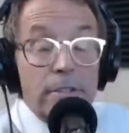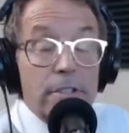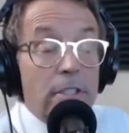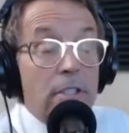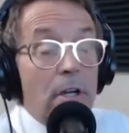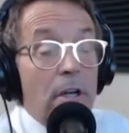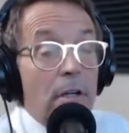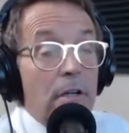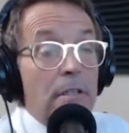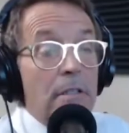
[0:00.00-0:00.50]

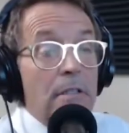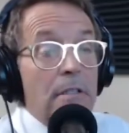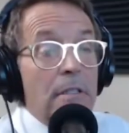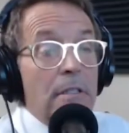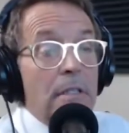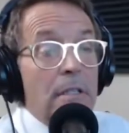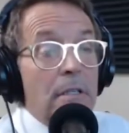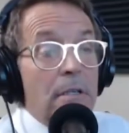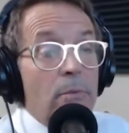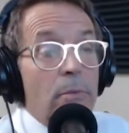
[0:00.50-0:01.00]
Daughter,
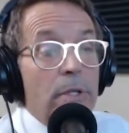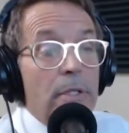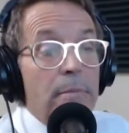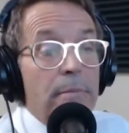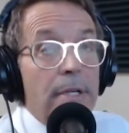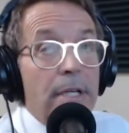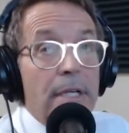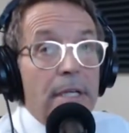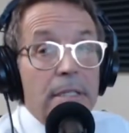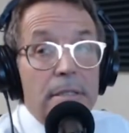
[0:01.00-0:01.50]
written
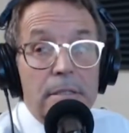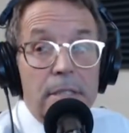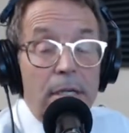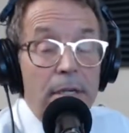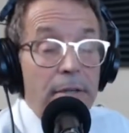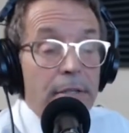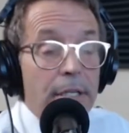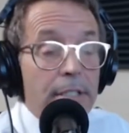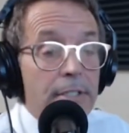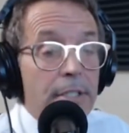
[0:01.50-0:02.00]
by
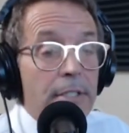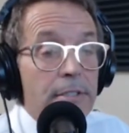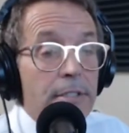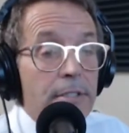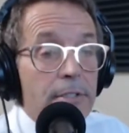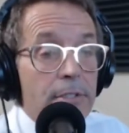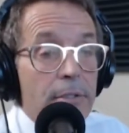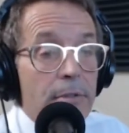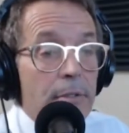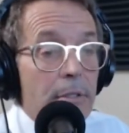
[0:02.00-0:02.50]
Harry H.
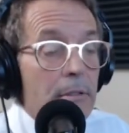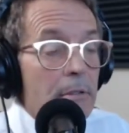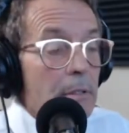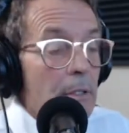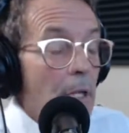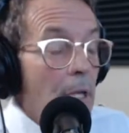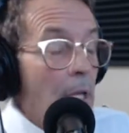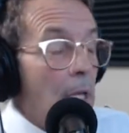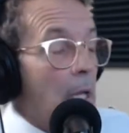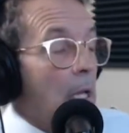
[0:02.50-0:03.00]
Harrison, Junior
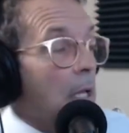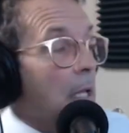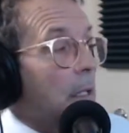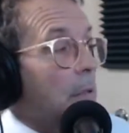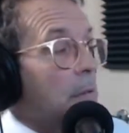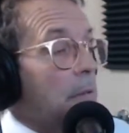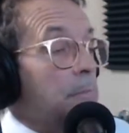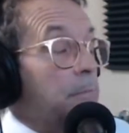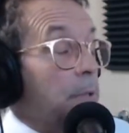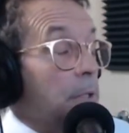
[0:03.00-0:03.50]

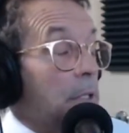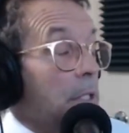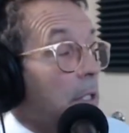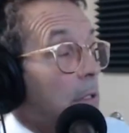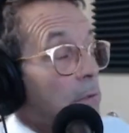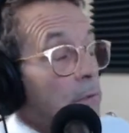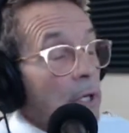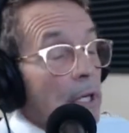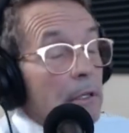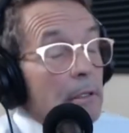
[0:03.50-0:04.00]

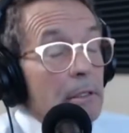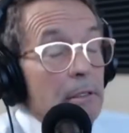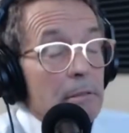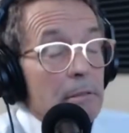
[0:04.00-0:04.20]
Brilliant writer. And